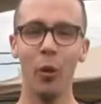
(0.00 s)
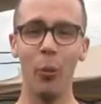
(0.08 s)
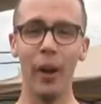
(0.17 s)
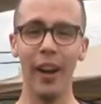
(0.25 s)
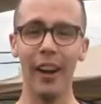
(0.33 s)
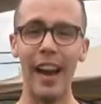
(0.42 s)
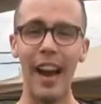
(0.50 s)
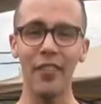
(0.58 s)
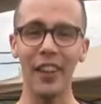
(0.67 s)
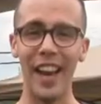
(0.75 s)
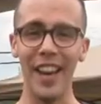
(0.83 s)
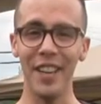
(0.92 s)
We are at
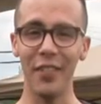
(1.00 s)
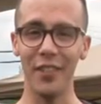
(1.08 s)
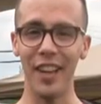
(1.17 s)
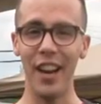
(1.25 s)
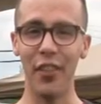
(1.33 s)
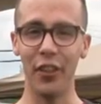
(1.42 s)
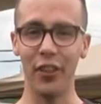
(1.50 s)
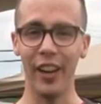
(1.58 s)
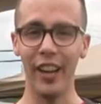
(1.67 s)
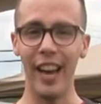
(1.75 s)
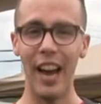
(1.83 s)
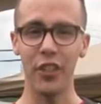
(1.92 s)
the end of day
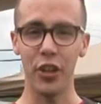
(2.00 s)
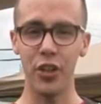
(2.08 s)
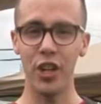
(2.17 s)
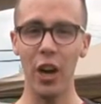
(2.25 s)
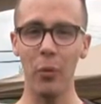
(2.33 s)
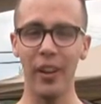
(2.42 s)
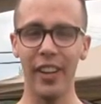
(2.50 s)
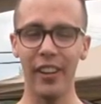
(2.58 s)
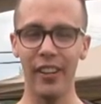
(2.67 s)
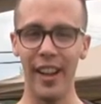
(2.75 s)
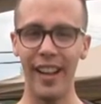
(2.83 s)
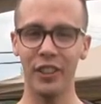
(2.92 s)
three at the Chetwynd
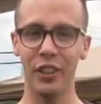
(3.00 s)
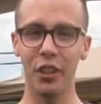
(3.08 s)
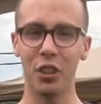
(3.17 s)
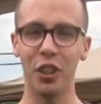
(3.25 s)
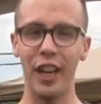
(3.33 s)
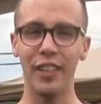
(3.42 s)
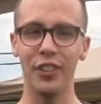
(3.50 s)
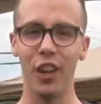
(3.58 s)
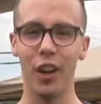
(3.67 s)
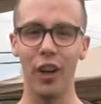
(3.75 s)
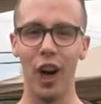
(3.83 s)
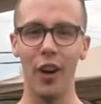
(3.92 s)
International
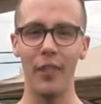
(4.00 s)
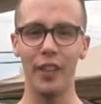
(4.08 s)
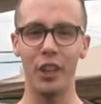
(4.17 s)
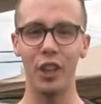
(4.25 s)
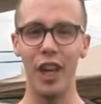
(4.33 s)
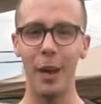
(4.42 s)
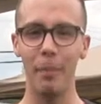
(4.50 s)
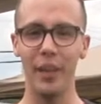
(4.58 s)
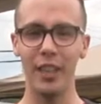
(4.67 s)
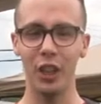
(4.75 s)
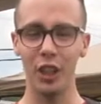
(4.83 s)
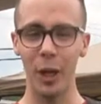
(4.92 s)
Chainsaw Carving
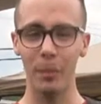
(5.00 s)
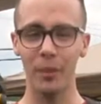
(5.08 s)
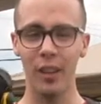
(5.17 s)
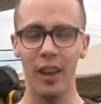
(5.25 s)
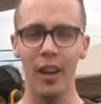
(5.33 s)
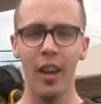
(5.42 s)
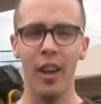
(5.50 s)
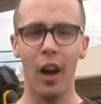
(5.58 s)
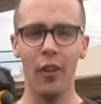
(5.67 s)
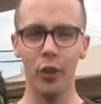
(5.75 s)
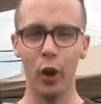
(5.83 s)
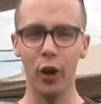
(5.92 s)
Championships.
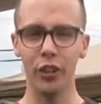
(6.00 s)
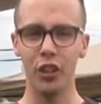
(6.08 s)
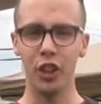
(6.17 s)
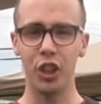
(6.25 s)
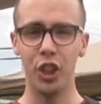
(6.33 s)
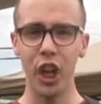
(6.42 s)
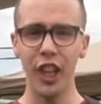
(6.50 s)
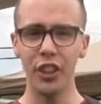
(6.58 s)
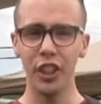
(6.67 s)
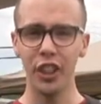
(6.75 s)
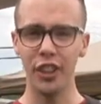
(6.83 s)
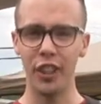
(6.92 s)
Of course,
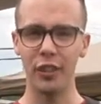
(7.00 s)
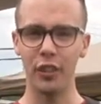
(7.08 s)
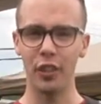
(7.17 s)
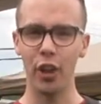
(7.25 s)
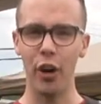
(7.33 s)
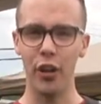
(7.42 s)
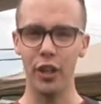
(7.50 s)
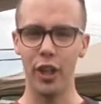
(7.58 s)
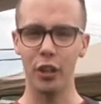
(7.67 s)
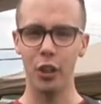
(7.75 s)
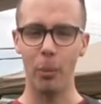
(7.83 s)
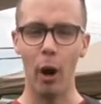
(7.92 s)
judging doesn't start
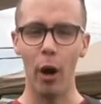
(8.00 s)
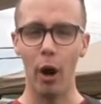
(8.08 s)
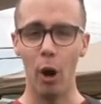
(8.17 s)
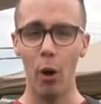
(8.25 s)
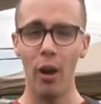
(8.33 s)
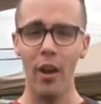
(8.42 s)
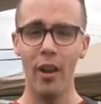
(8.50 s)
until tomorrow